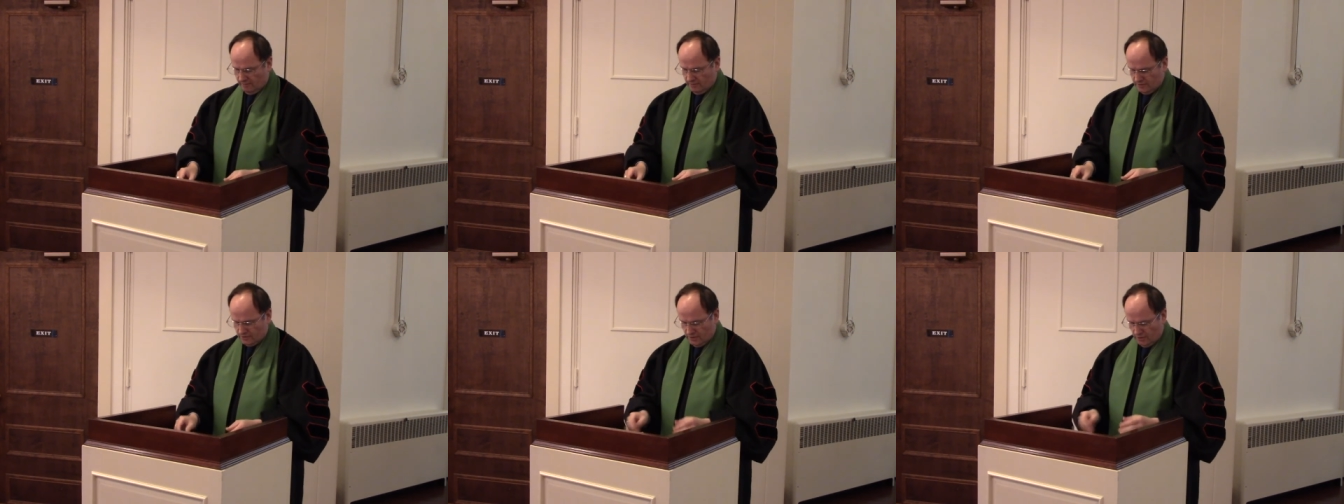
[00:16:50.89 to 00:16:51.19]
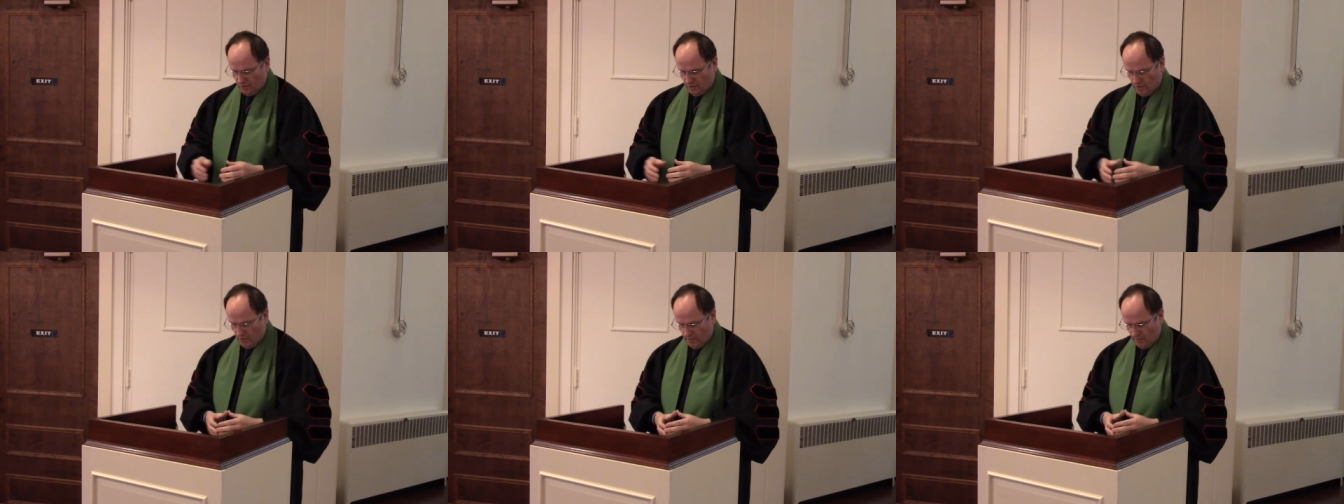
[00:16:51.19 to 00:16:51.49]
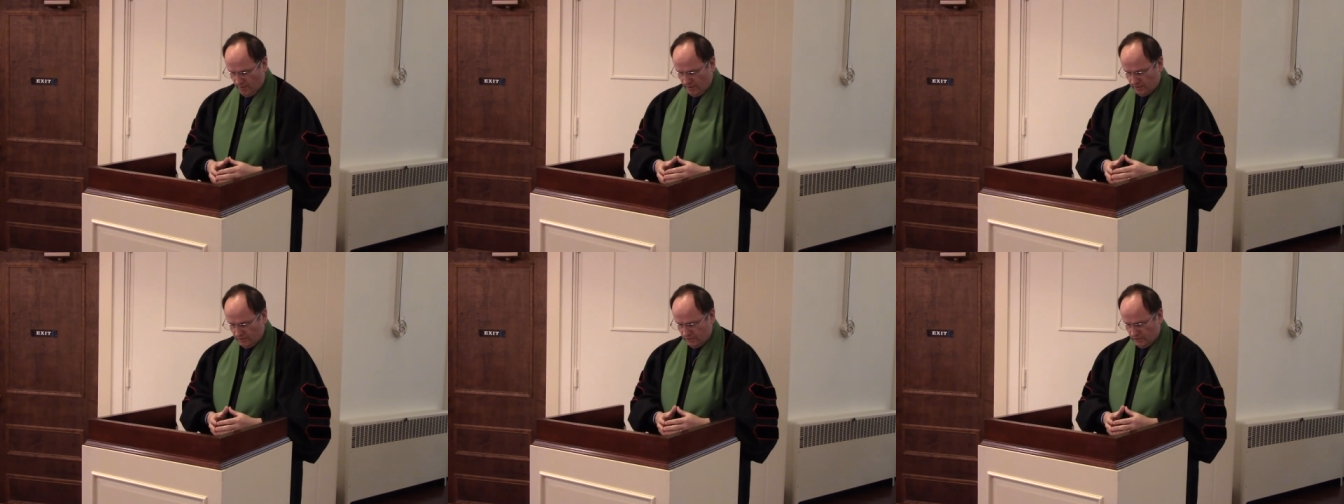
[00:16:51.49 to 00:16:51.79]
us the
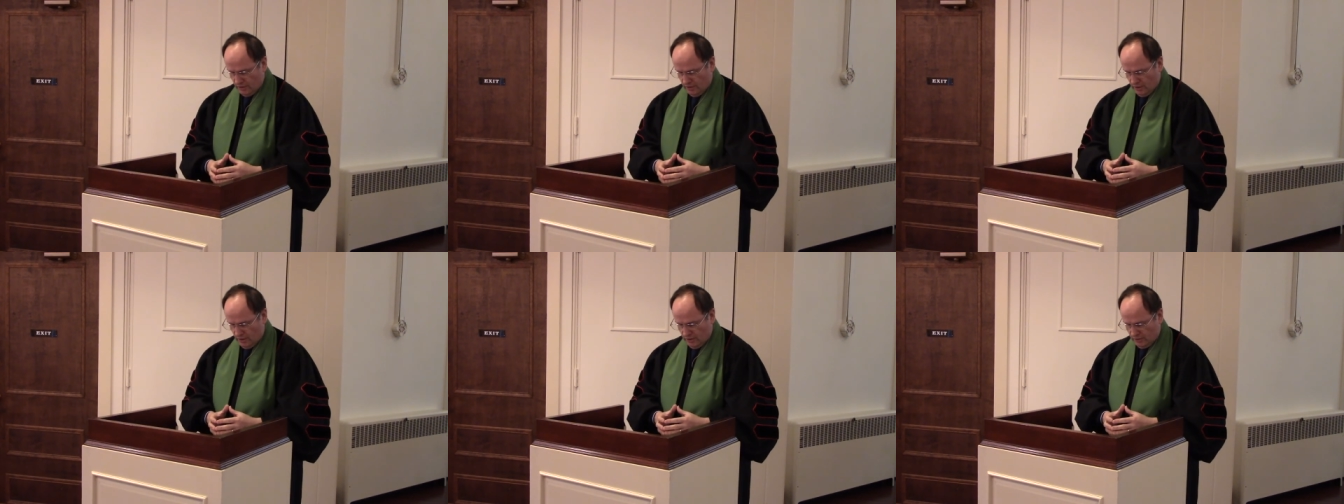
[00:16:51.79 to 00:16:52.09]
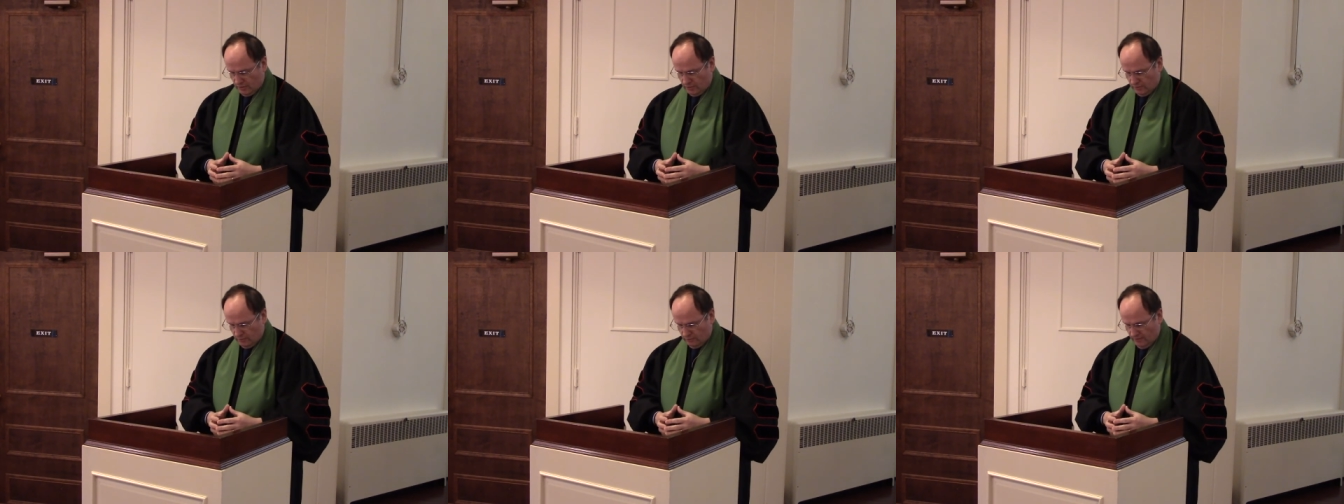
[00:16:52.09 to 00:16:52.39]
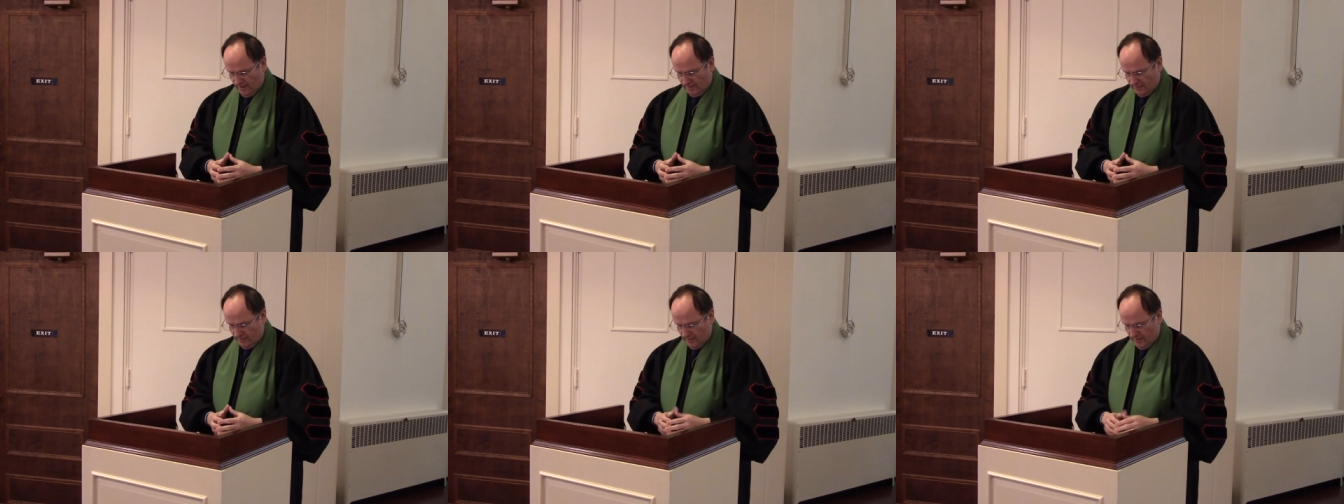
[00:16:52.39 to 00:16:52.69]
courage to
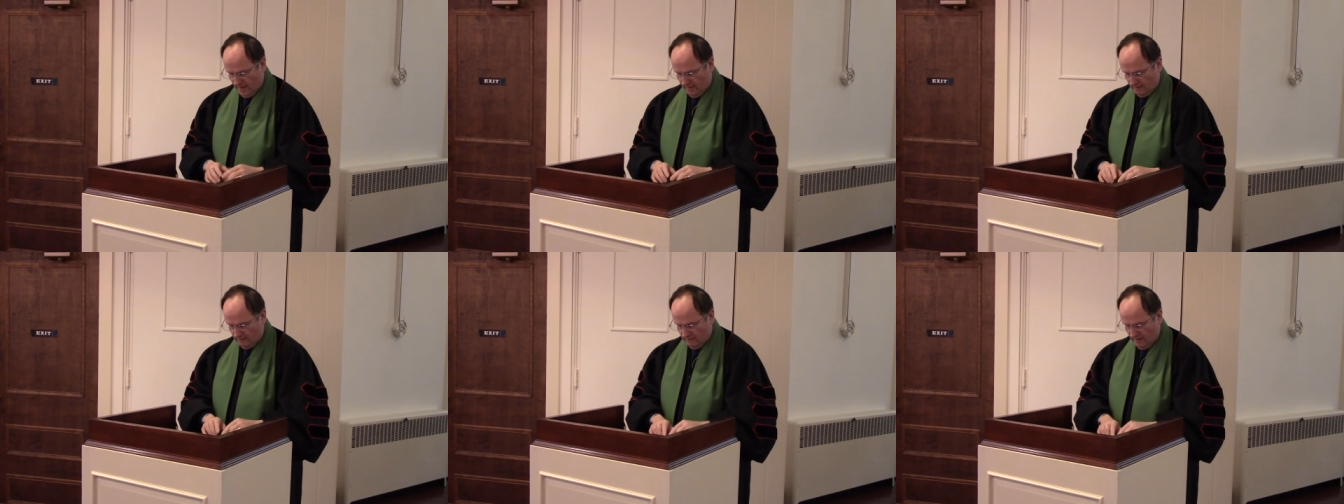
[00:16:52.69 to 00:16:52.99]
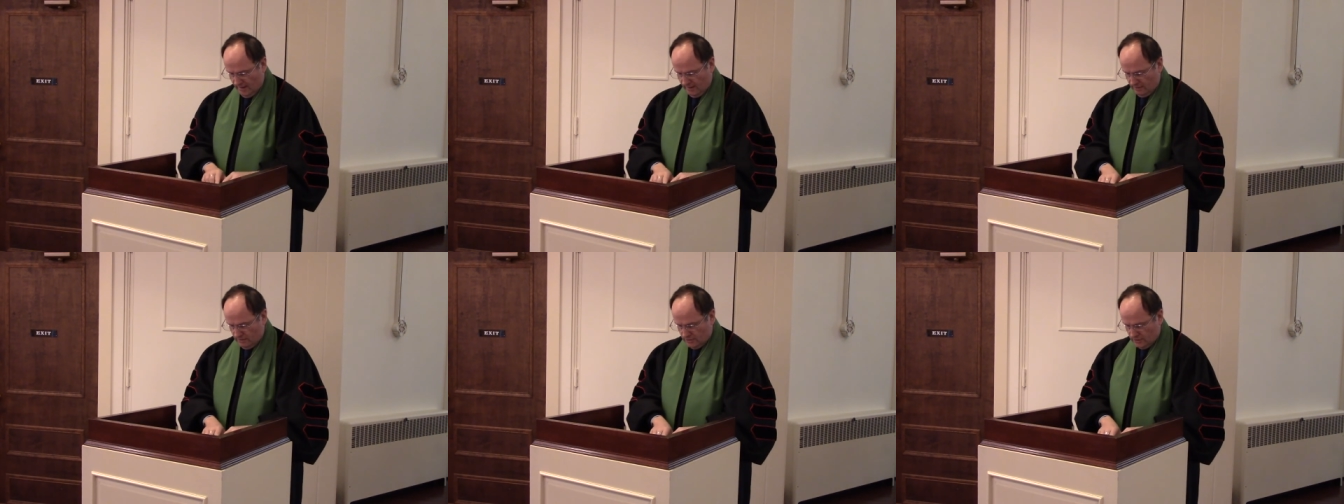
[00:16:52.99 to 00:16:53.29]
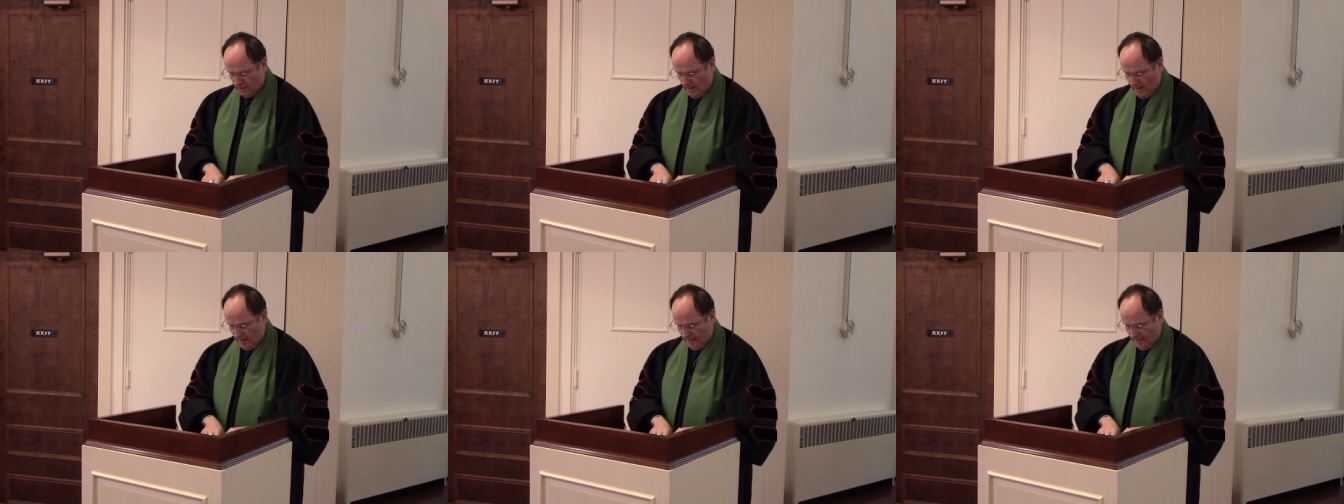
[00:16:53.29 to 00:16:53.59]
let that light
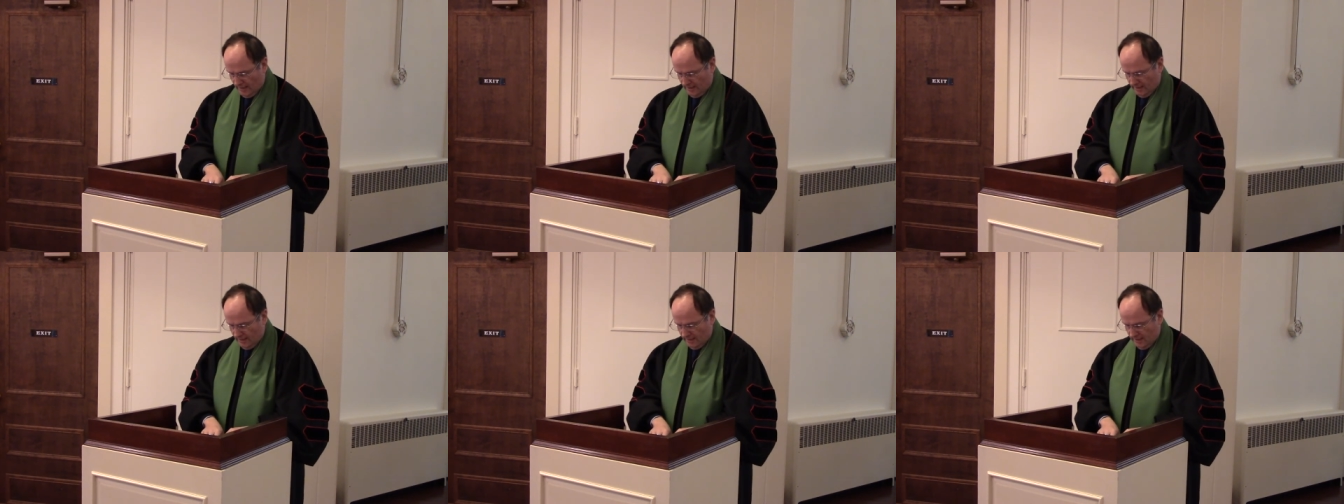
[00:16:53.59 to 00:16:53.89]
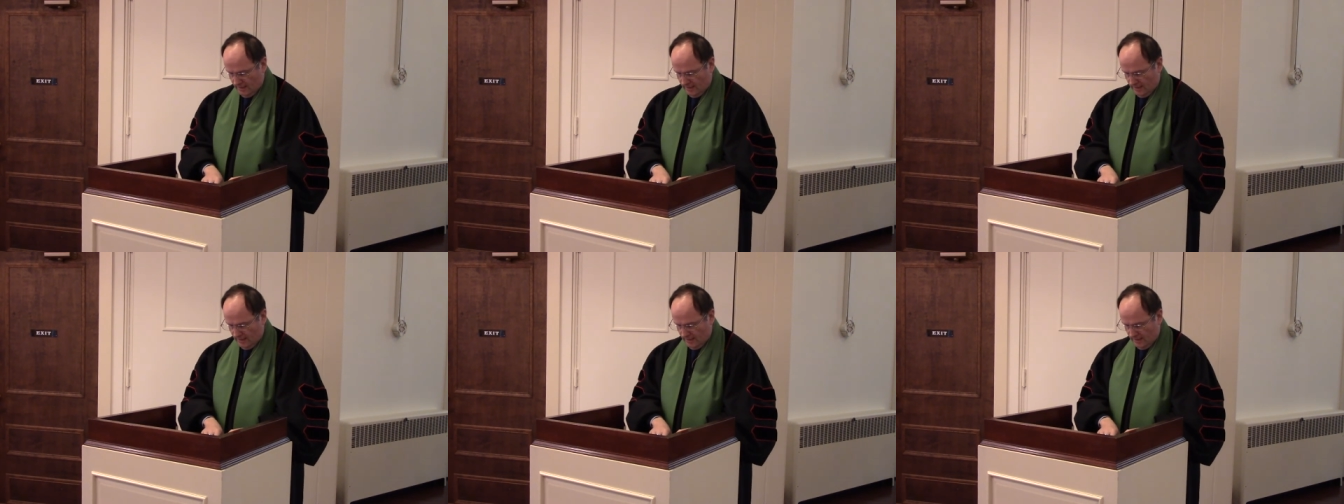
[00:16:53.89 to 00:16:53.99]
shine